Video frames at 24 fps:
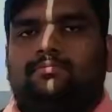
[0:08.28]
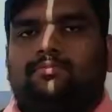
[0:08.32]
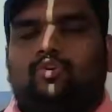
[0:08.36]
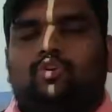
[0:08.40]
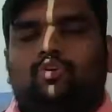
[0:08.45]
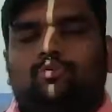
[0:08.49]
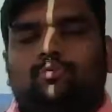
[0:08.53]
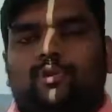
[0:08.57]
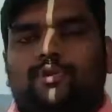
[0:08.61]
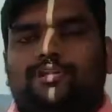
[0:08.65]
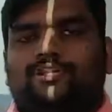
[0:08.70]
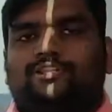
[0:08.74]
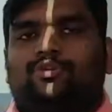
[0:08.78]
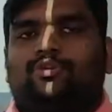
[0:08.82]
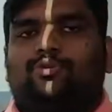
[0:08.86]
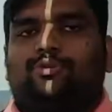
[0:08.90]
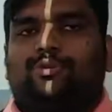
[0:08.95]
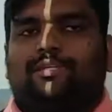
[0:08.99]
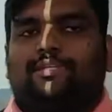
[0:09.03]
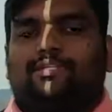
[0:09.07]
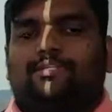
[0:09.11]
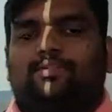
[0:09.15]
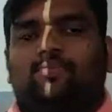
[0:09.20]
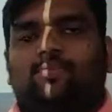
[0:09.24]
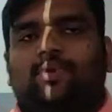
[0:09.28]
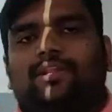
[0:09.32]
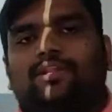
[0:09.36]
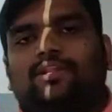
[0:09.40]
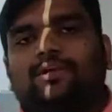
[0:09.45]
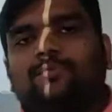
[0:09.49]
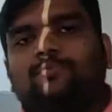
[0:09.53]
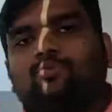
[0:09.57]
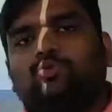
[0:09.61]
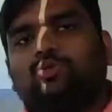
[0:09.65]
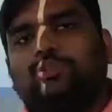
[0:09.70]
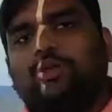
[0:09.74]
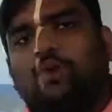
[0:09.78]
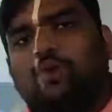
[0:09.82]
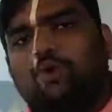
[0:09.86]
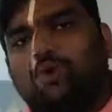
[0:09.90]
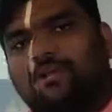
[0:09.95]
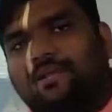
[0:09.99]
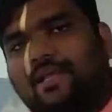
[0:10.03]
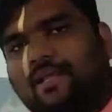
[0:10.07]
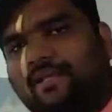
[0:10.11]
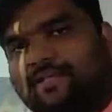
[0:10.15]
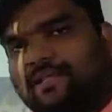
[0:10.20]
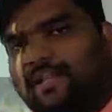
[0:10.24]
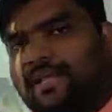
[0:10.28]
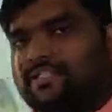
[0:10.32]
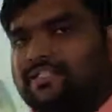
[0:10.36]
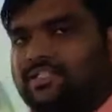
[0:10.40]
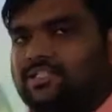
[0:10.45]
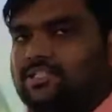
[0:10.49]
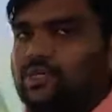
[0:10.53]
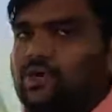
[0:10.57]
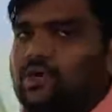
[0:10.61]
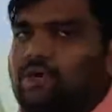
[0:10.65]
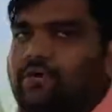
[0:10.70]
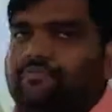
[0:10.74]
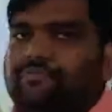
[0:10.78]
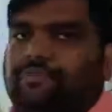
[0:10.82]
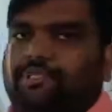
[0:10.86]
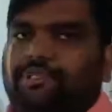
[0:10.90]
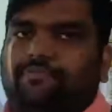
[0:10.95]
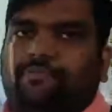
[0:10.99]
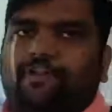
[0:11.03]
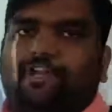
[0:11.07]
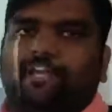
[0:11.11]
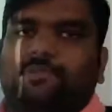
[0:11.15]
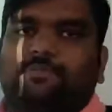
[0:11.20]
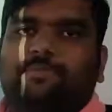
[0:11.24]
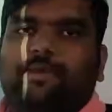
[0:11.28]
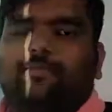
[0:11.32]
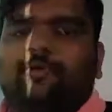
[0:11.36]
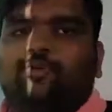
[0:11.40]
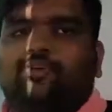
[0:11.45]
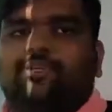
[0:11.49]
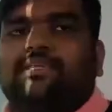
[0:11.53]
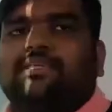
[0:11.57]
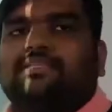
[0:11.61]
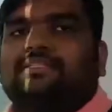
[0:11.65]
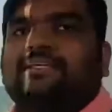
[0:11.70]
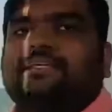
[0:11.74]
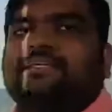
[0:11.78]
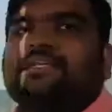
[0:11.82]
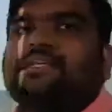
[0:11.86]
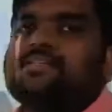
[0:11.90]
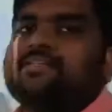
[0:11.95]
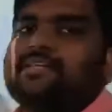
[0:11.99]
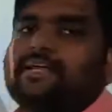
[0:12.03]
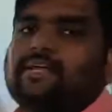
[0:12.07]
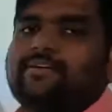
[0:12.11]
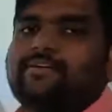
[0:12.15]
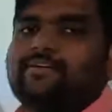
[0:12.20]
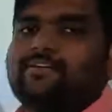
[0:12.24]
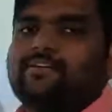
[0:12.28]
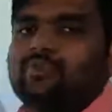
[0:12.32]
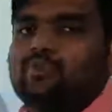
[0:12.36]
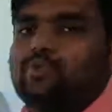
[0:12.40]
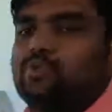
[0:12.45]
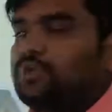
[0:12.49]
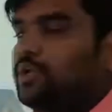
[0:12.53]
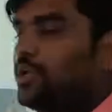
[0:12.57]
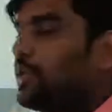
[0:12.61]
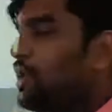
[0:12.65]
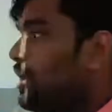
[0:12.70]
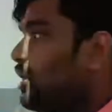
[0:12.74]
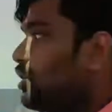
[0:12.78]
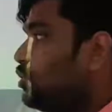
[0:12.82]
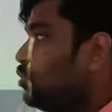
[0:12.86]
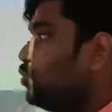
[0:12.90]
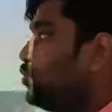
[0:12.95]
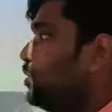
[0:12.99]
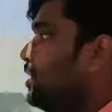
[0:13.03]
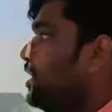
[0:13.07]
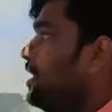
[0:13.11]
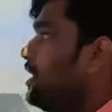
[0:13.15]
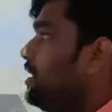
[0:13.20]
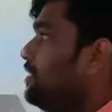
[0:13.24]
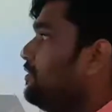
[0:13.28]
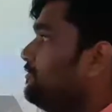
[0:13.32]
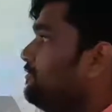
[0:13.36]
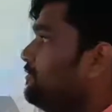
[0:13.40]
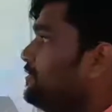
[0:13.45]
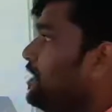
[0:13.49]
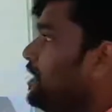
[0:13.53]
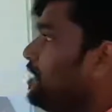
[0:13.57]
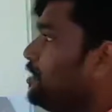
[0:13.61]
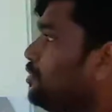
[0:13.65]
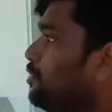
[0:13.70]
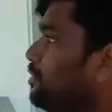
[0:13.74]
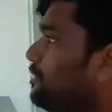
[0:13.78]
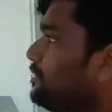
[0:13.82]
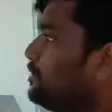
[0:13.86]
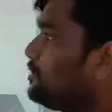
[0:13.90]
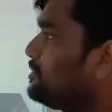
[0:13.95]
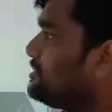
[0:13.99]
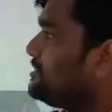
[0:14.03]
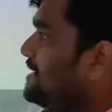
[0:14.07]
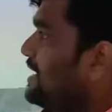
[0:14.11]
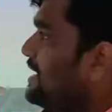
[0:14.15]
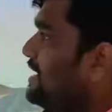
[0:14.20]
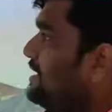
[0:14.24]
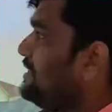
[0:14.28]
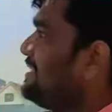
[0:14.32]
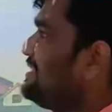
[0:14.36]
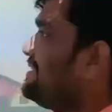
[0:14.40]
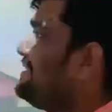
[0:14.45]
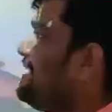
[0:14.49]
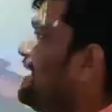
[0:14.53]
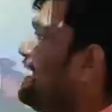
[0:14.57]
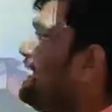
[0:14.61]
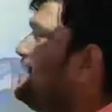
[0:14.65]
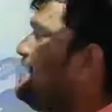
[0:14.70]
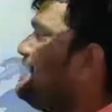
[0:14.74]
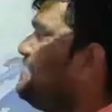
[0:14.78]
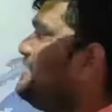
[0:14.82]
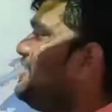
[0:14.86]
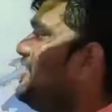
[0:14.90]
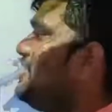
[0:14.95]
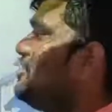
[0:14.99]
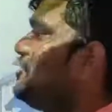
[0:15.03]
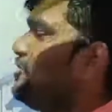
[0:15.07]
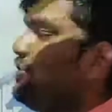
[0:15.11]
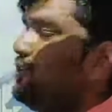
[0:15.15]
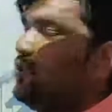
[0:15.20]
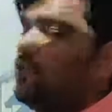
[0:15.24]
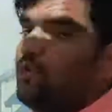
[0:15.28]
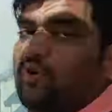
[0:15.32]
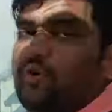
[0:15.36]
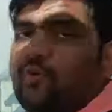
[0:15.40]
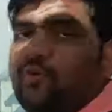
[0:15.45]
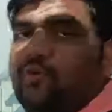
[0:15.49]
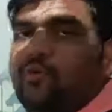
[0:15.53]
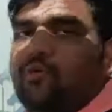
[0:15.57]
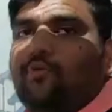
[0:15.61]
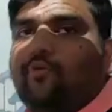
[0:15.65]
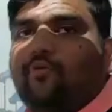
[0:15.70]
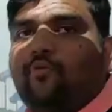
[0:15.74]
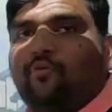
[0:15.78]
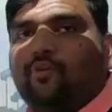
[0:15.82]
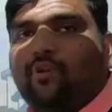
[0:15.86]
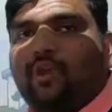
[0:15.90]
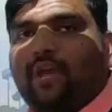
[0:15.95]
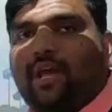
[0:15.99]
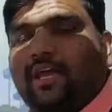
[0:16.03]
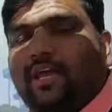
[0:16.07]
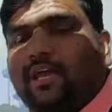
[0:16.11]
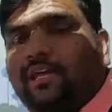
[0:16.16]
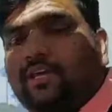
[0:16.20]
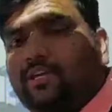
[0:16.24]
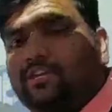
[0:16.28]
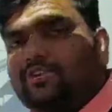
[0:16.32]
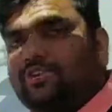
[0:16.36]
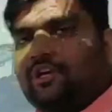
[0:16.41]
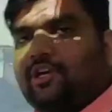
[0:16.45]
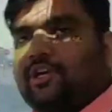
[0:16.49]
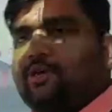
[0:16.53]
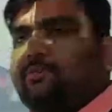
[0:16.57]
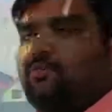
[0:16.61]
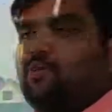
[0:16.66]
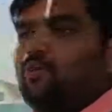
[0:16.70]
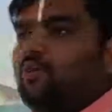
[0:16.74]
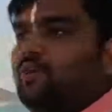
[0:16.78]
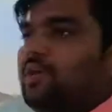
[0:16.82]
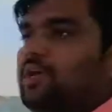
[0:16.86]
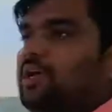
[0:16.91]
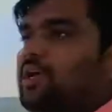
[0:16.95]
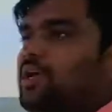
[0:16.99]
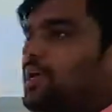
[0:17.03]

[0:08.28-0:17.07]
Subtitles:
morning students, welcome to the online classes of Remaining Memorial Senior Secondary School. Today we are going to start the second section for our English reader book,